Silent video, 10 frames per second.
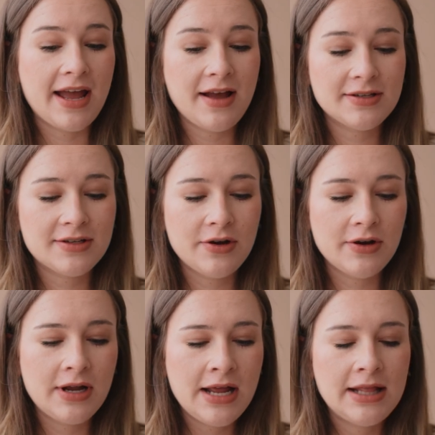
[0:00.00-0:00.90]
out.
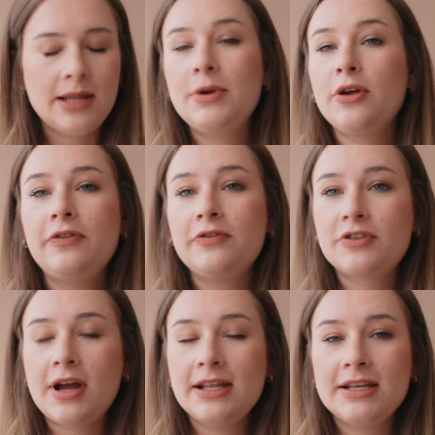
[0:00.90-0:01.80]
So let me know if you've
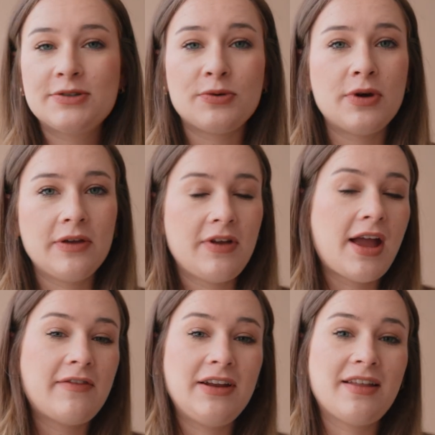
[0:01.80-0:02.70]
tried this or if you
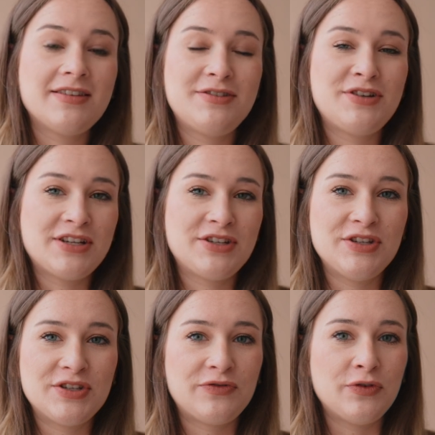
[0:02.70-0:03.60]
have any other
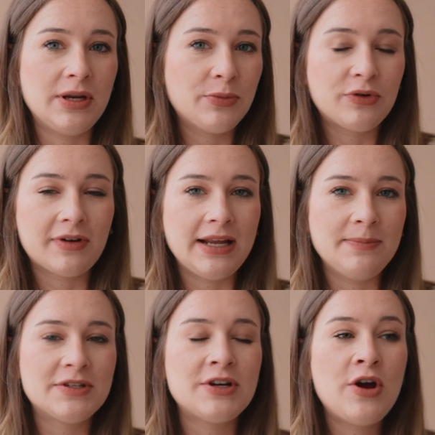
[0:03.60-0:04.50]
suggestions for nipple
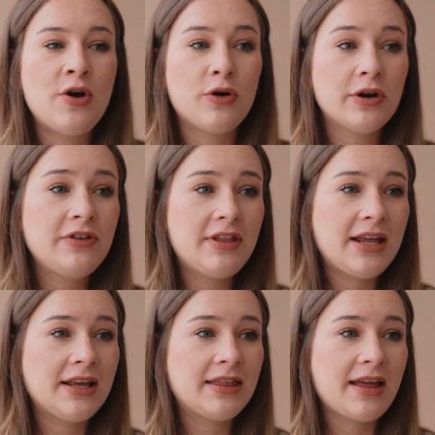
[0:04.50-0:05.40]
creams, or if you
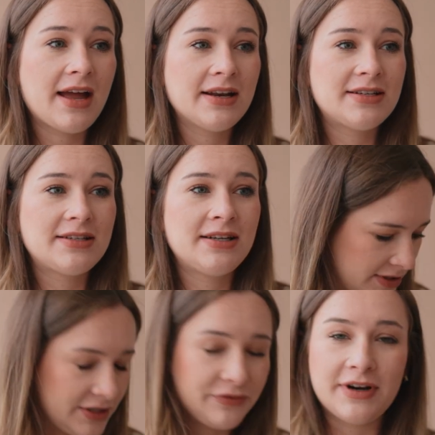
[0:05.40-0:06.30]
think that the
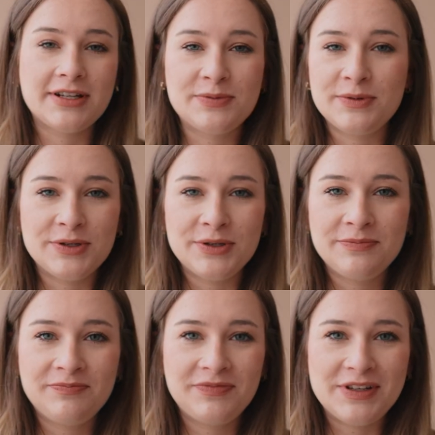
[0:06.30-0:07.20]
silverettes will do
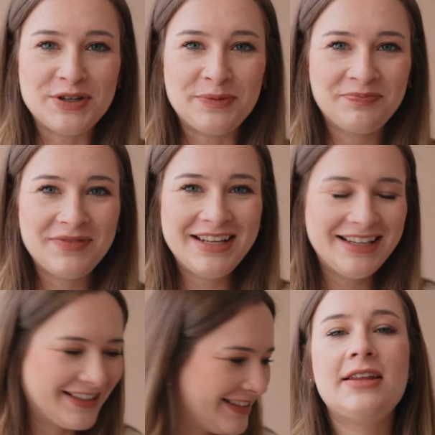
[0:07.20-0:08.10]
the job.
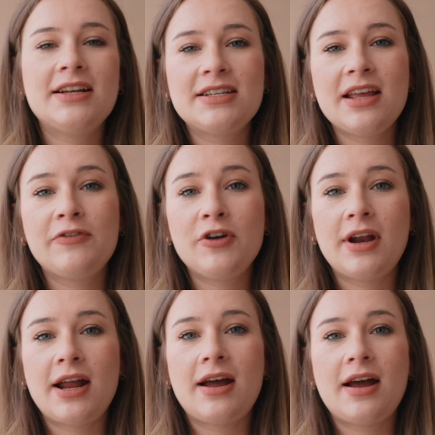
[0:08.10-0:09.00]
Next thing I've
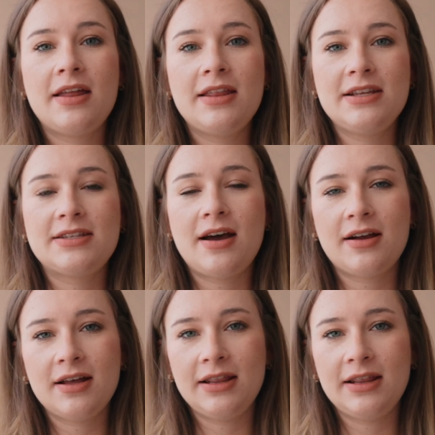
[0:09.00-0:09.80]
got are these Haka